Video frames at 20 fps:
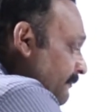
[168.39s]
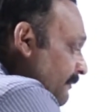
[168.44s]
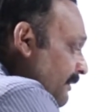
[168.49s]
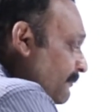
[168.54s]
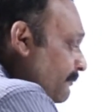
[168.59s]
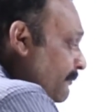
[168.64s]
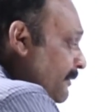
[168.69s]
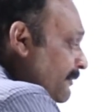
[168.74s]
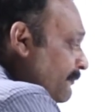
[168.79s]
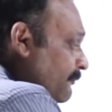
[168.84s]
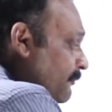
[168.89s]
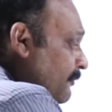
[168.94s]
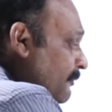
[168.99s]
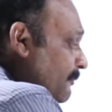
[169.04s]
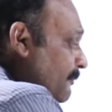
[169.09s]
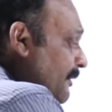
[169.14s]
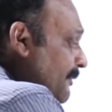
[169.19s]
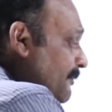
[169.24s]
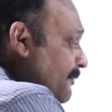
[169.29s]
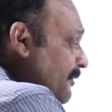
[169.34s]
1 by 4
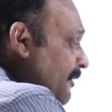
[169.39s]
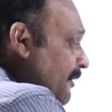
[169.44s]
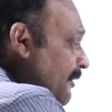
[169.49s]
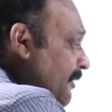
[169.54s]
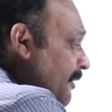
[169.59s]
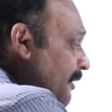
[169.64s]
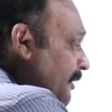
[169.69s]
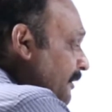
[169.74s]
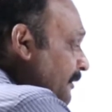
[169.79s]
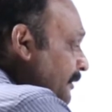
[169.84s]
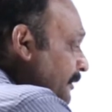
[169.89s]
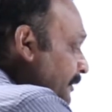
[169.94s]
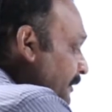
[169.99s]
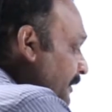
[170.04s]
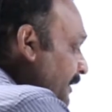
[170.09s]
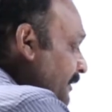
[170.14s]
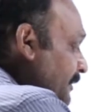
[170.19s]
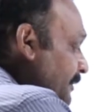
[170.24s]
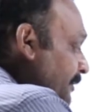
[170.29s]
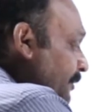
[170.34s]
pi epsilon naught,
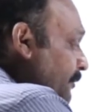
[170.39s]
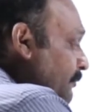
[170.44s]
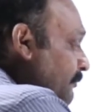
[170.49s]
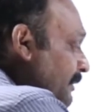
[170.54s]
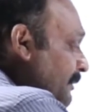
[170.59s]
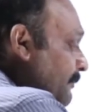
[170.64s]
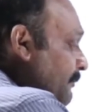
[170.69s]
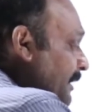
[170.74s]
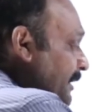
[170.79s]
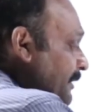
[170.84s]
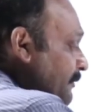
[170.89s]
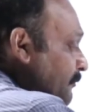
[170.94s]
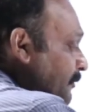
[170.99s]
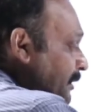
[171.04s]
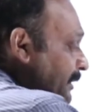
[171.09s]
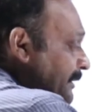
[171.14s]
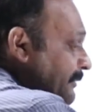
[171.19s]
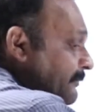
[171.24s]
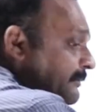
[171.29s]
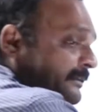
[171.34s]
right? Q1 by
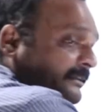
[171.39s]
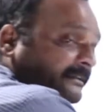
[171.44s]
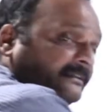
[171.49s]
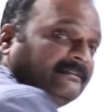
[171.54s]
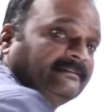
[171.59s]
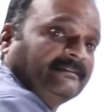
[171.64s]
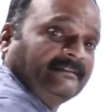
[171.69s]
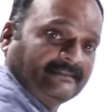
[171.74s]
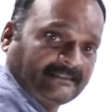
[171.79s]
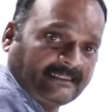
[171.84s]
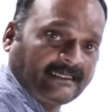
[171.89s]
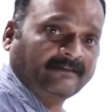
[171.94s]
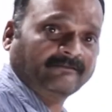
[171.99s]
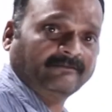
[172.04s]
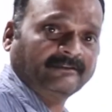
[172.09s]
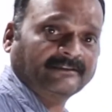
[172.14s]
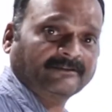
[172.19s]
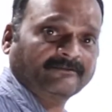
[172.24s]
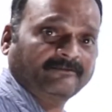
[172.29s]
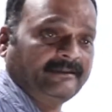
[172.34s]
whatever the distance
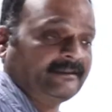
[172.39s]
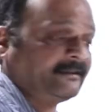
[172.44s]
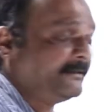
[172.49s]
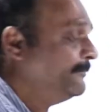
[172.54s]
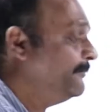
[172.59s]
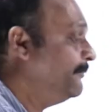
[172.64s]
R1 square,